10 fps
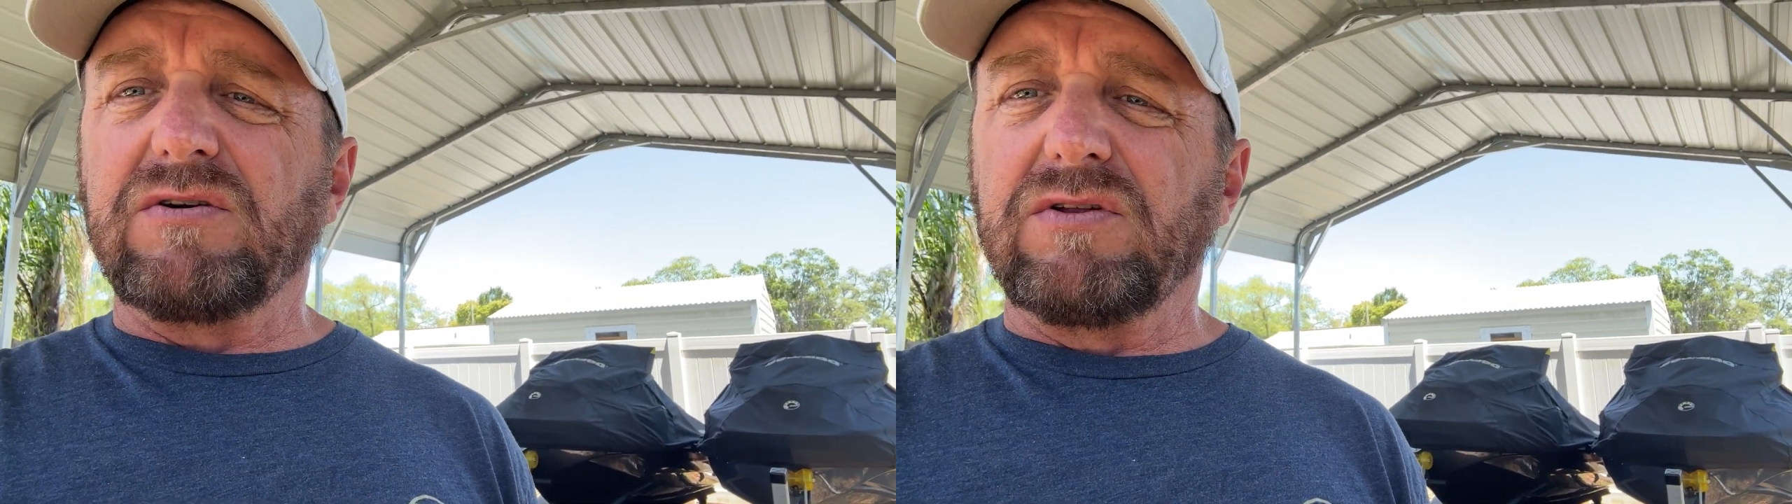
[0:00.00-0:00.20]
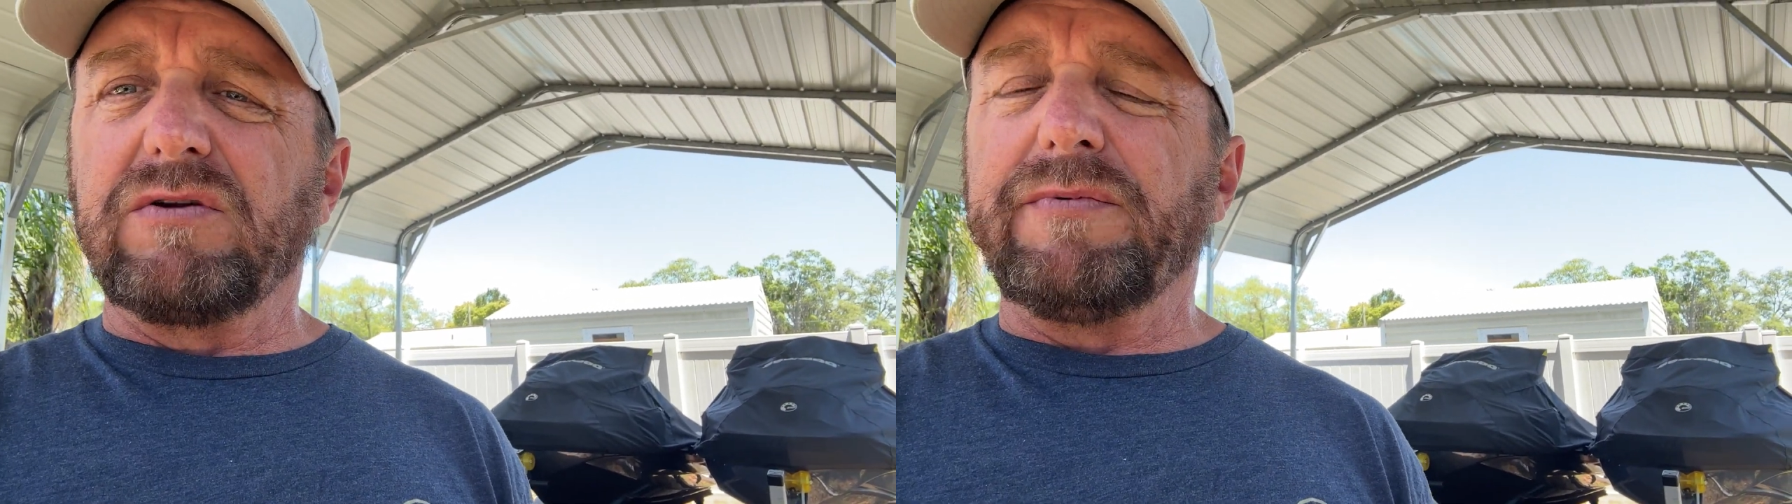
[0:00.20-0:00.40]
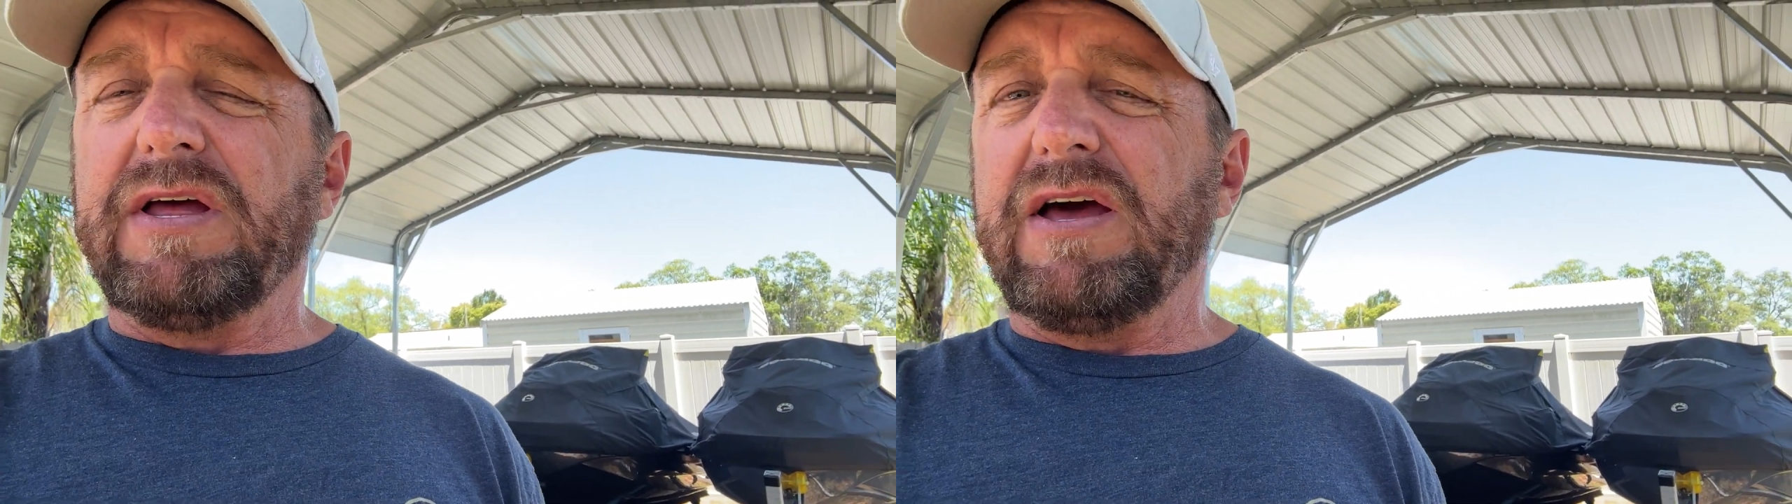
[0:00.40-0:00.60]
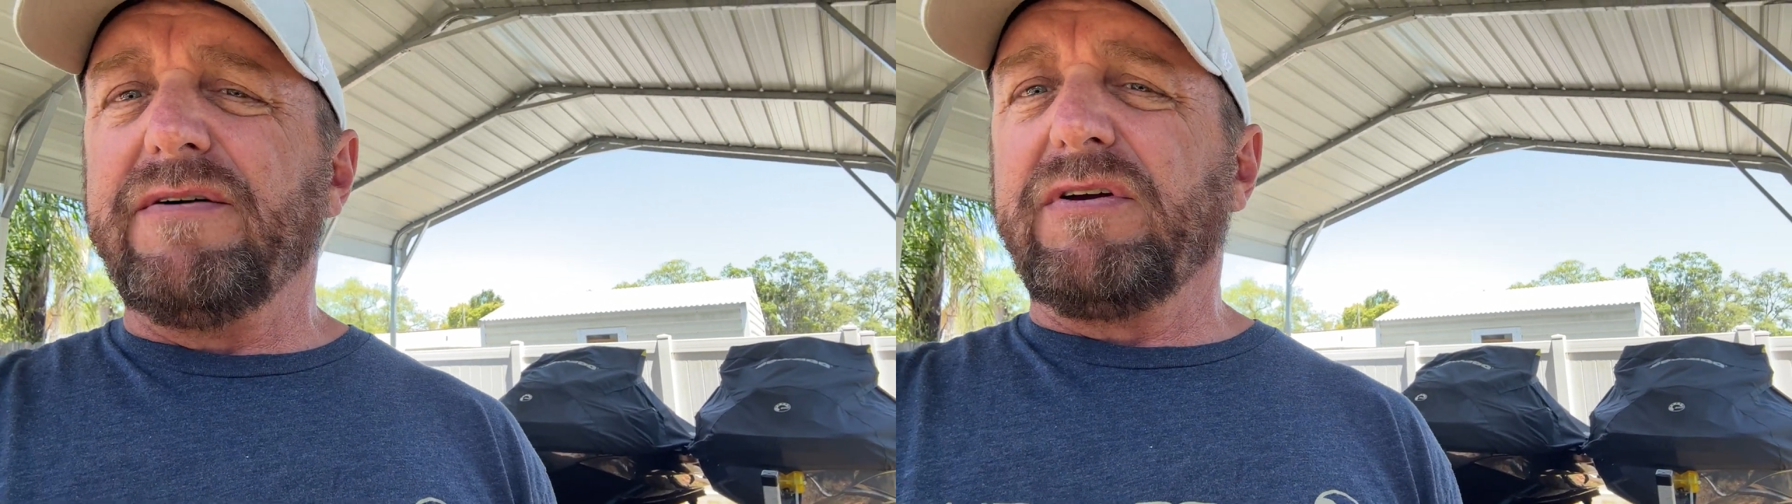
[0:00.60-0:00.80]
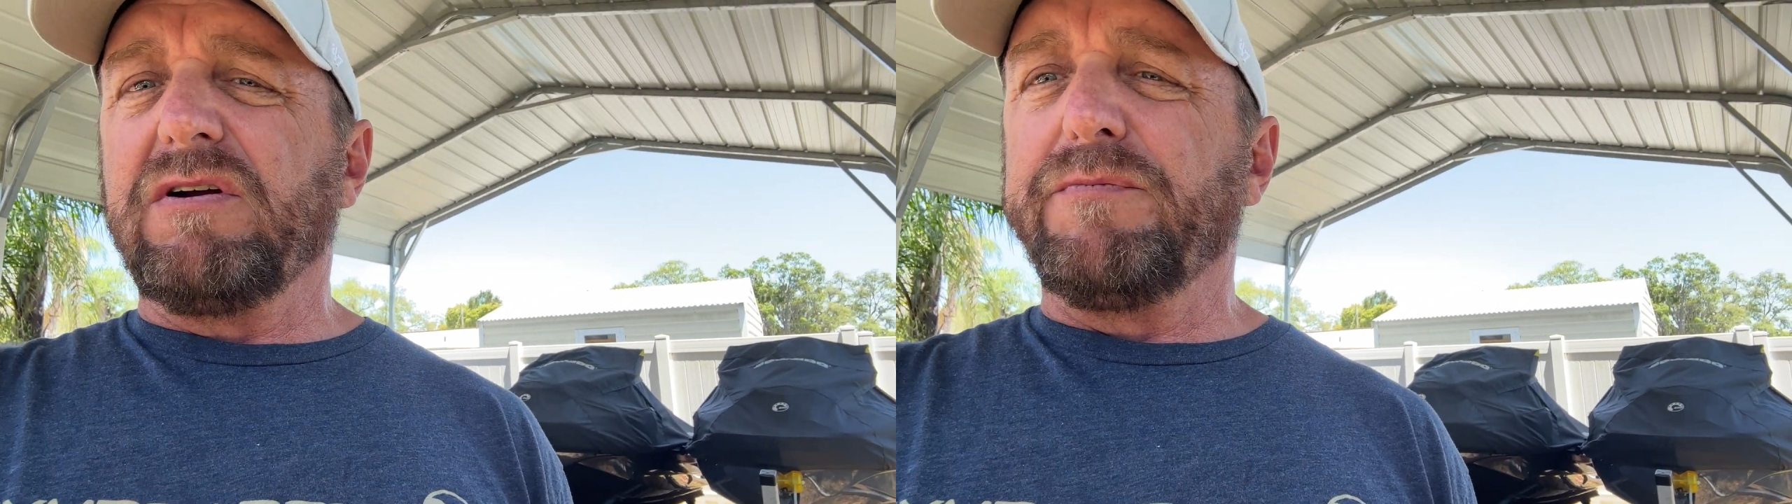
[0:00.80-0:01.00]
little bit
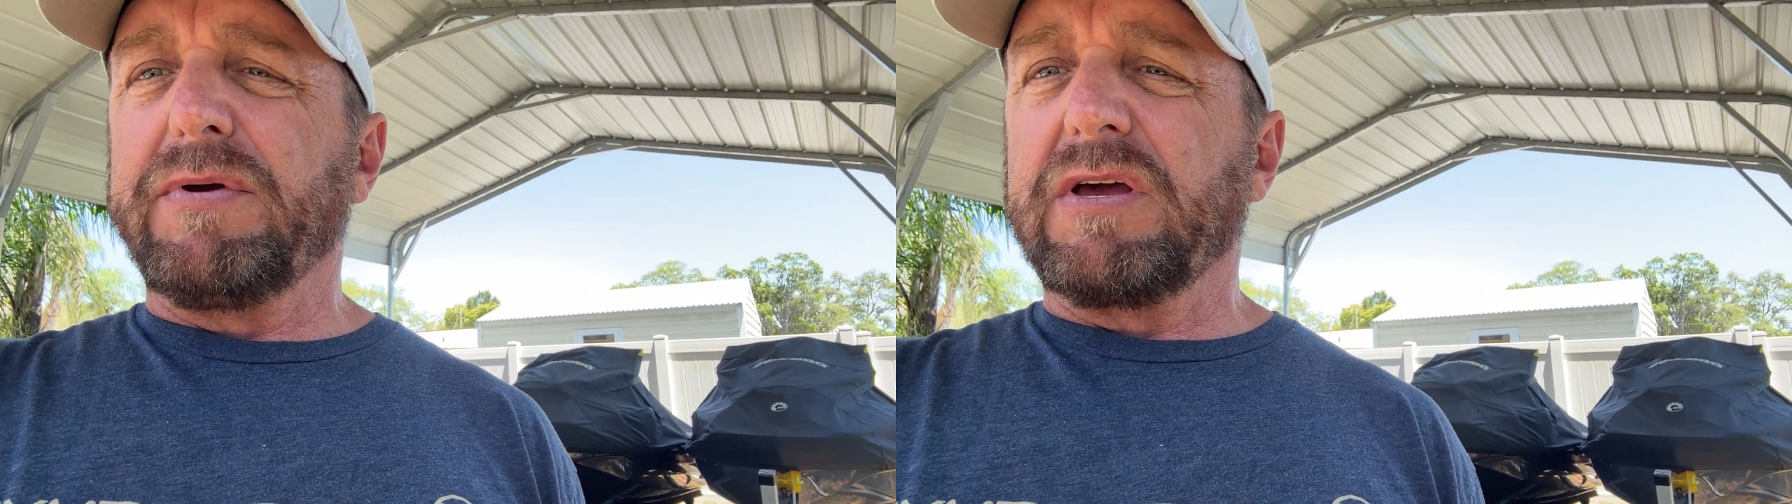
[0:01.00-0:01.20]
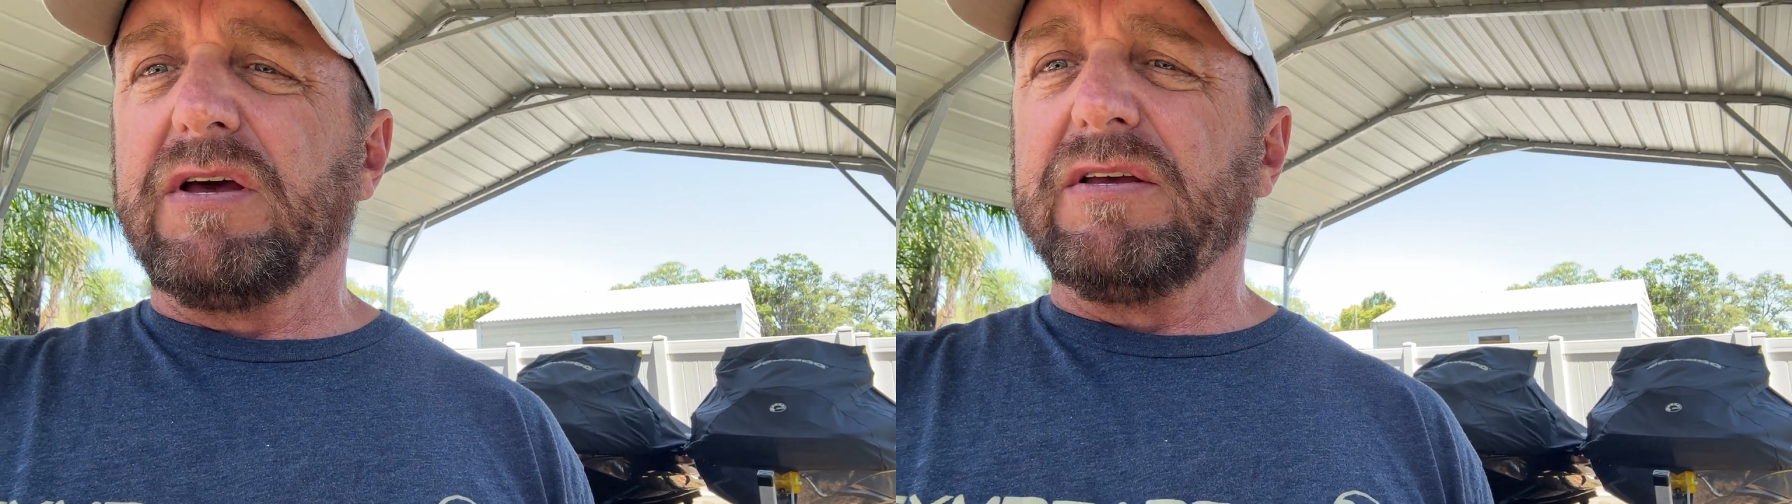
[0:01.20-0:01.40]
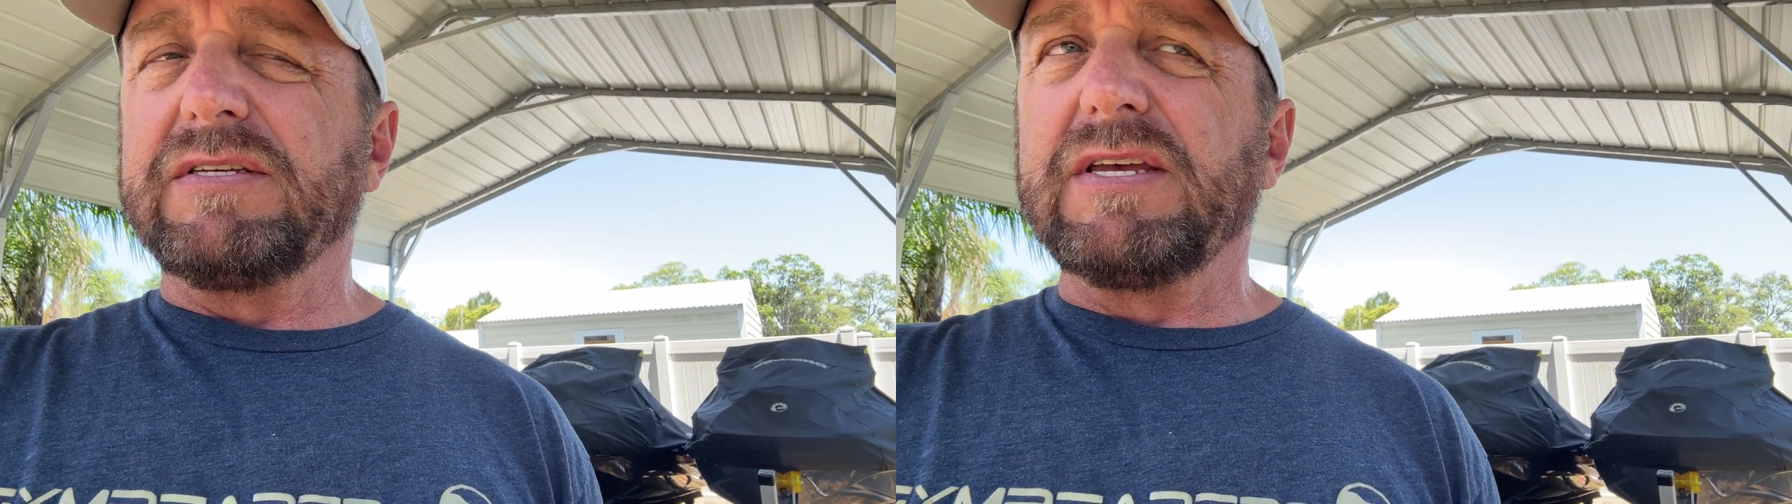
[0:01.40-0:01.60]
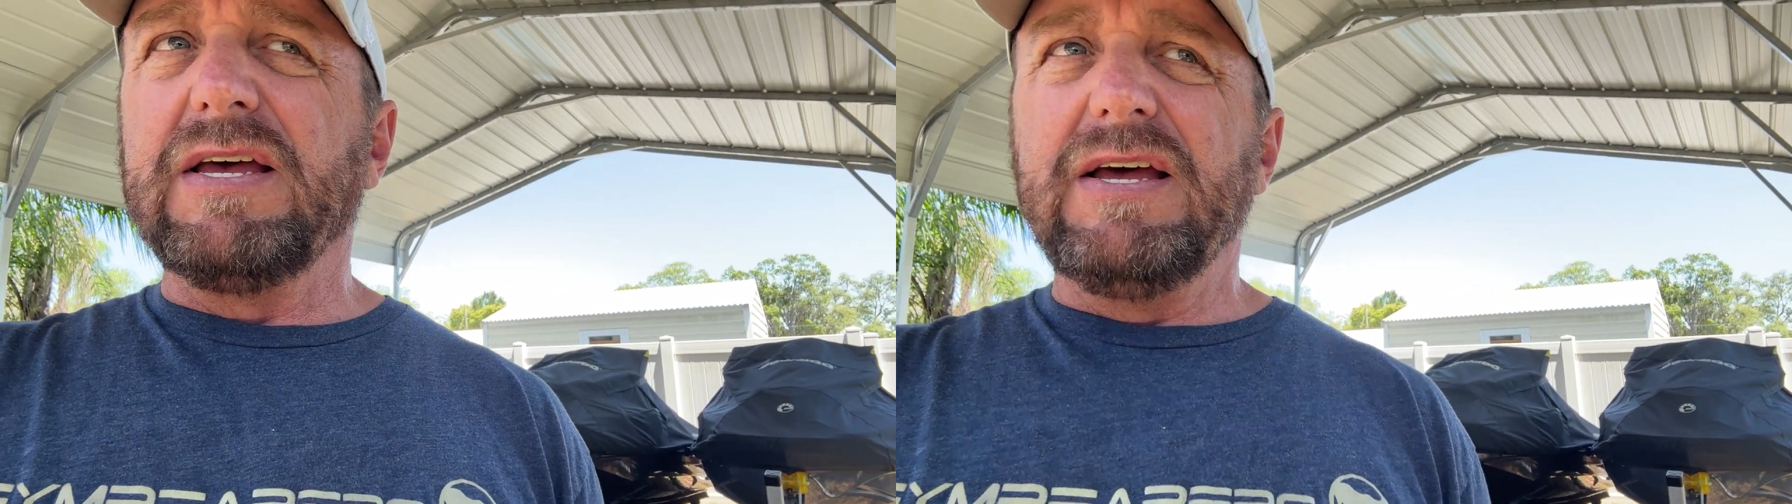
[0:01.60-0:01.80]
heavier because